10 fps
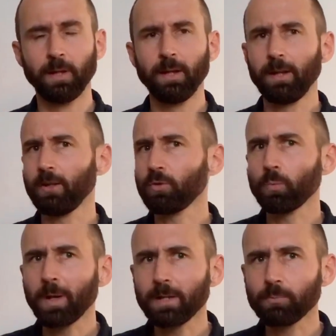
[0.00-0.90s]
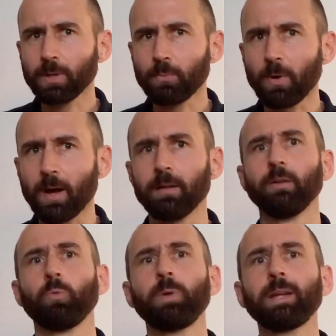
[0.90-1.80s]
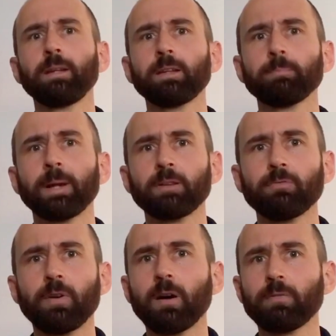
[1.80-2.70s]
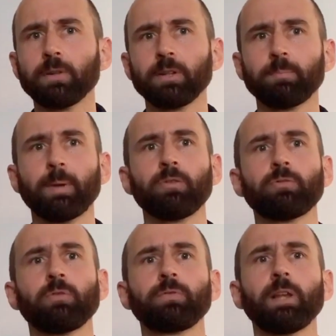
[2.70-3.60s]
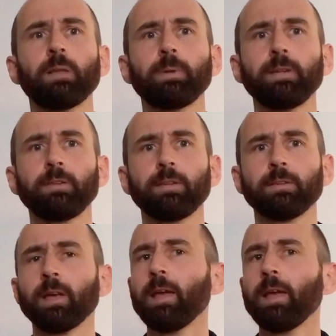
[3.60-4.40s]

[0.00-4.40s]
In 2021, we can expect further expansion of telemedicine.